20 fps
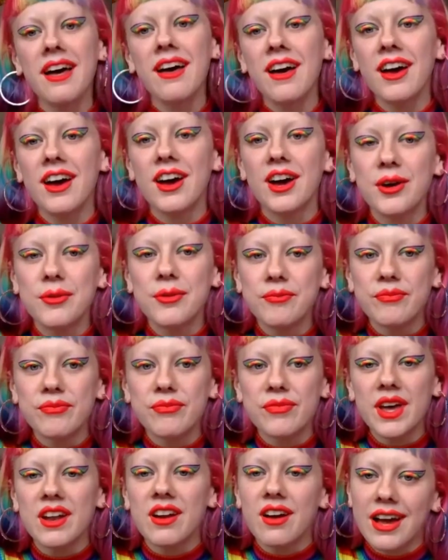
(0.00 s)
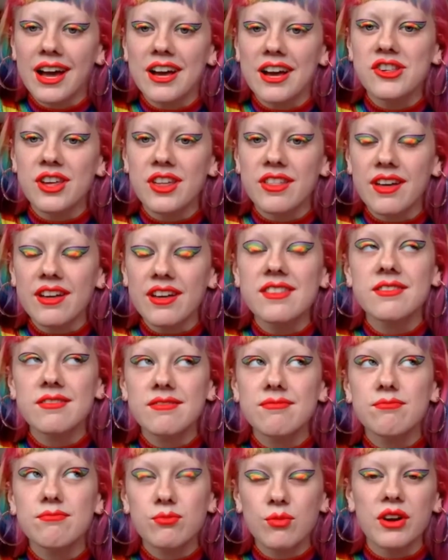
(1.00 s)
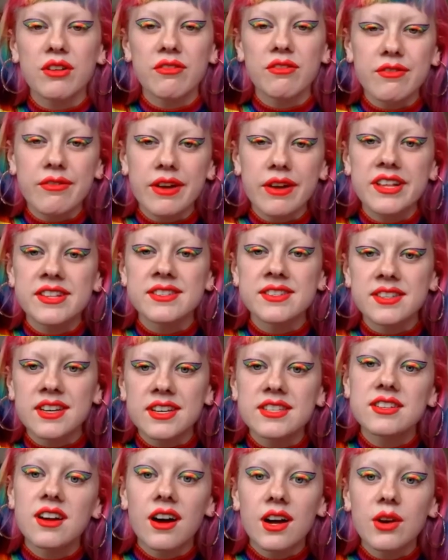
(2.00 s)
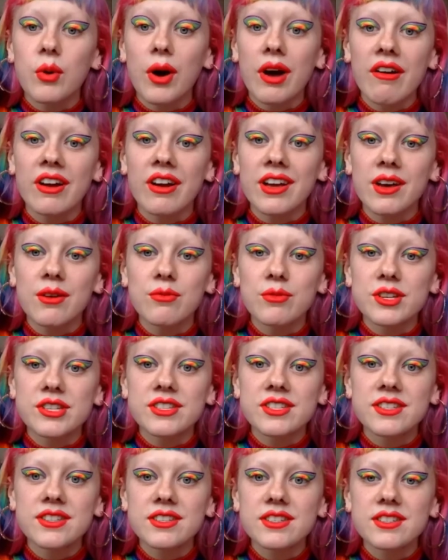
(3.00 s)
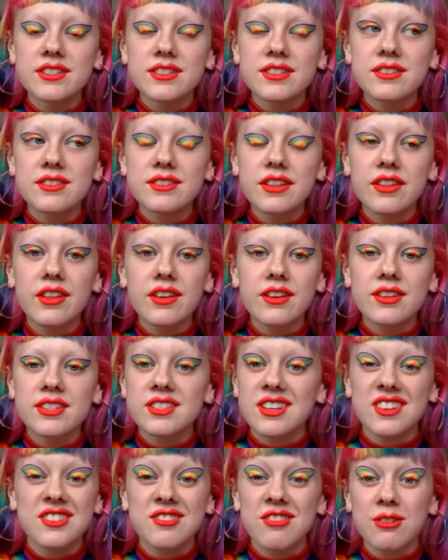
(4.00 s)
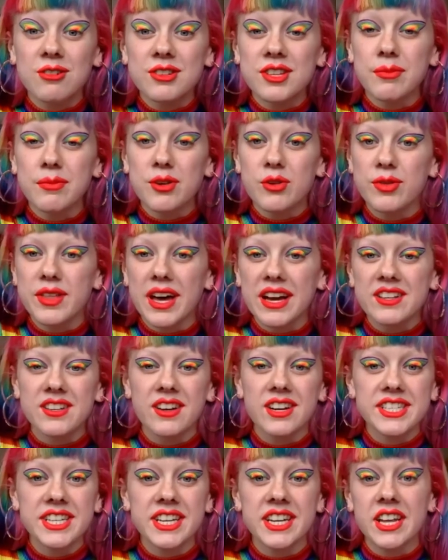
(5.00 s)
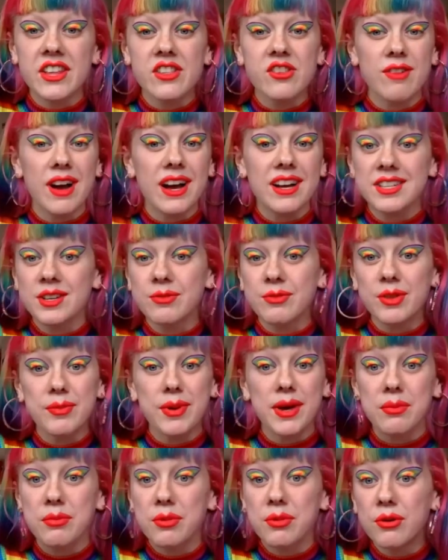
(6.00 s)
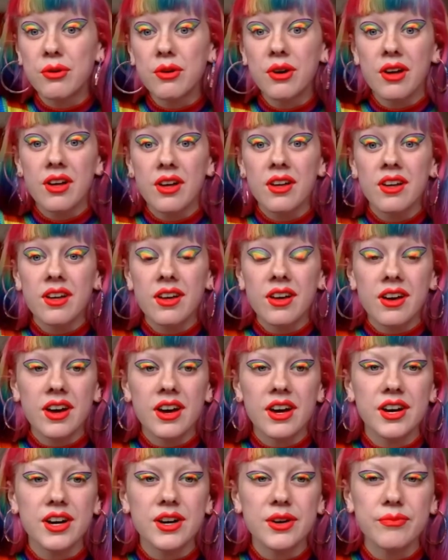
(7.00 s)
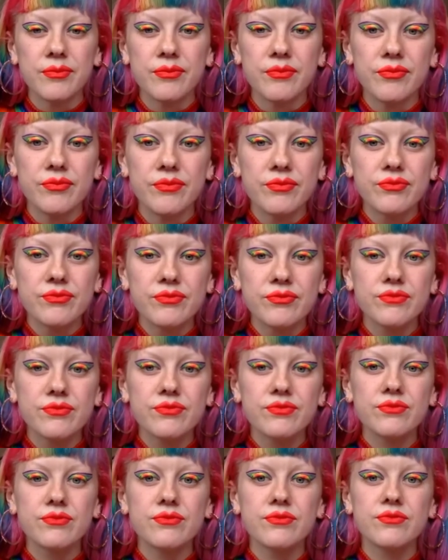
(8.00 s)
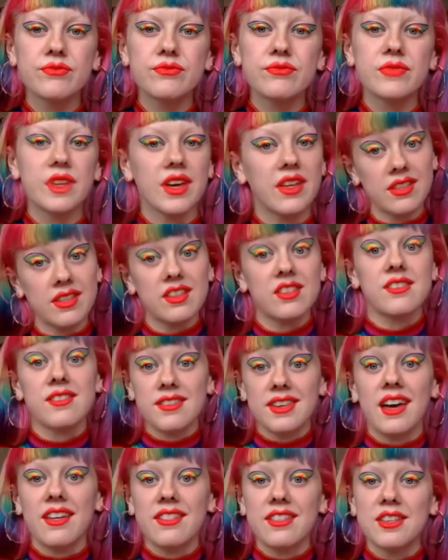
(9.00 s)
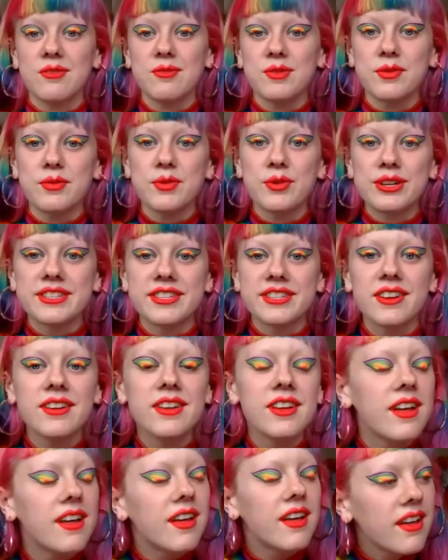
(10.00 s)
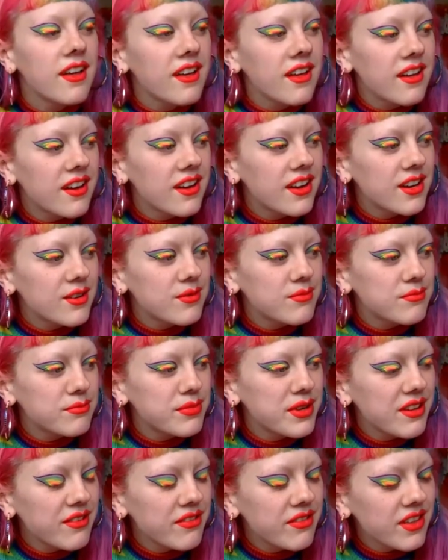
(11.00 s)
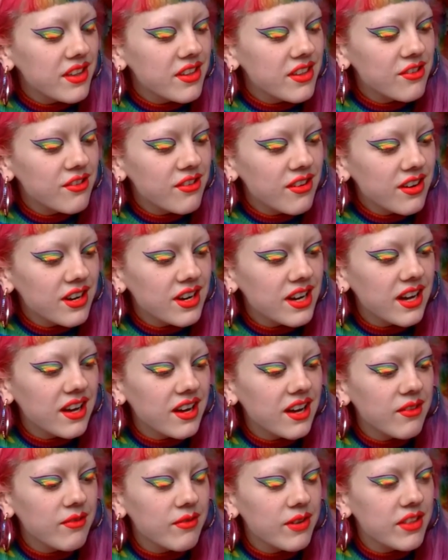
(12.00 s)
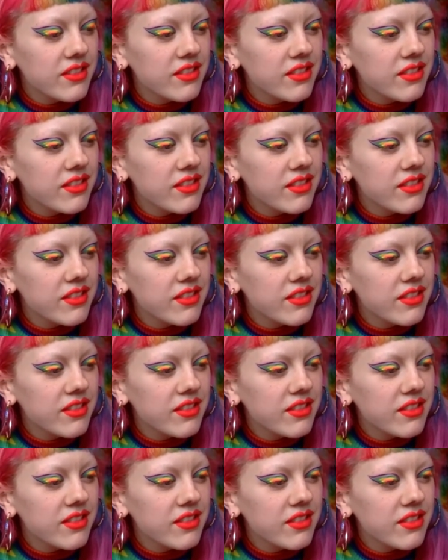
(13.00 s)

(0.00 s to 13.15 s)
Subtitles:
And I actually, that's one of the reasons I started wearing it, was because I struggle so much with anxiety and interacting with people, that this was the pointer. If they're struggling with